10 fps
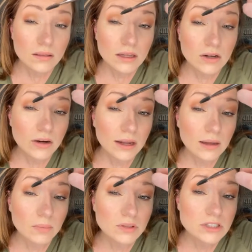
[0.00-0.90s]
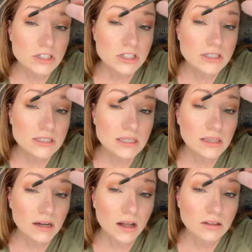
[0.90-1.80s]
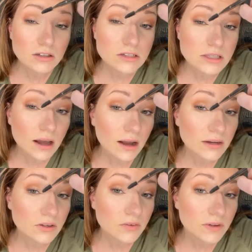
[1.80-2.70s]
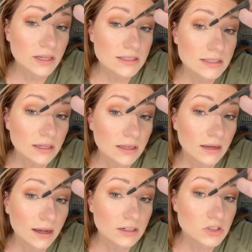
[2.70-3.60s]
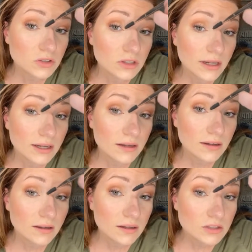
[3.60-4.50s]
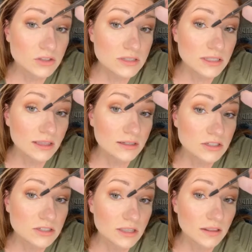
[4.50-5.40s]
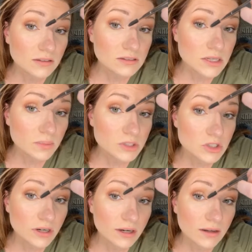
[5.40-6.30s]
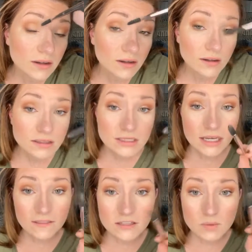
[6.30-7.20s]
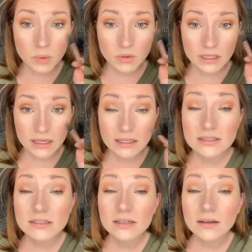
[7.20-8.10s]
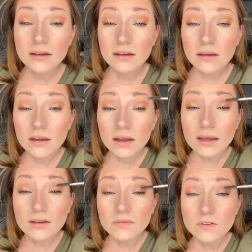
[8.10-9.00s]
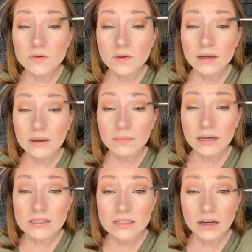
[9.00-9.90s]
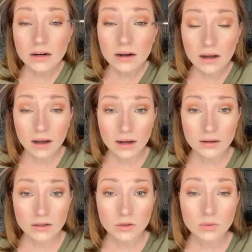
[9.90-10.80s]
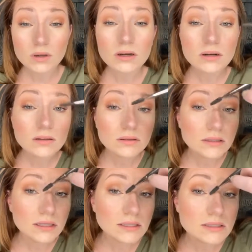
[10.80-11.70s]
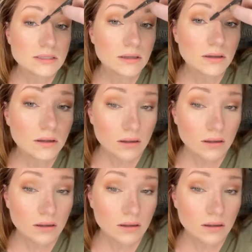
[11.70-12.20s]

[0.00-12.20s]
that you're able to just see the colors on your face in natural light. Do you see that? Do you see that little tip and trick? Take the spoolie end, and if you get mascara on your lids,